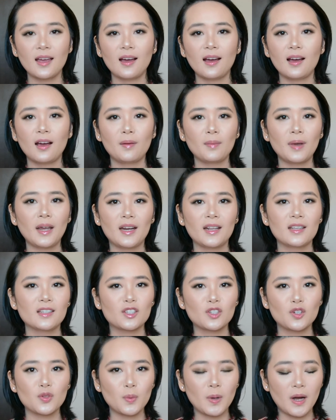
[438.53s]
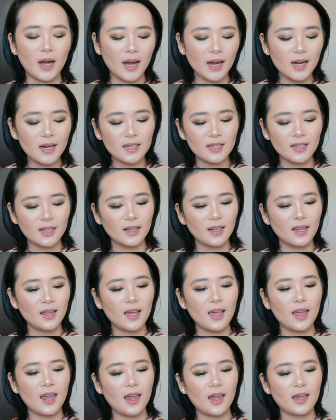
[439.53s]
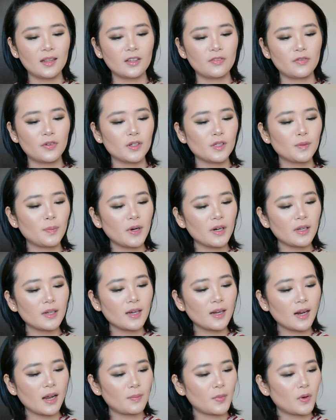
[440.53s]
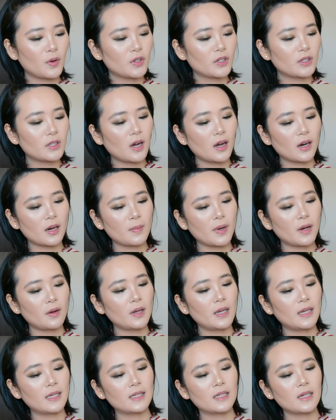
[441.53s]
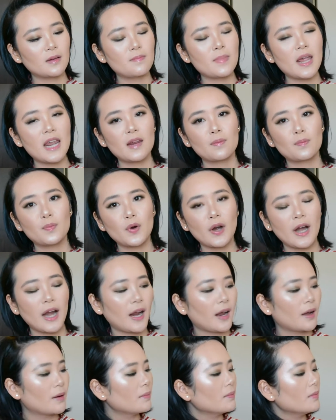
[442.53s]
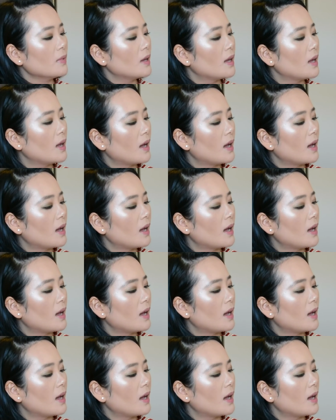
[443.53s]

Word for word: Um, it is great. And the first product I'm going to talk about is the Make P:rem.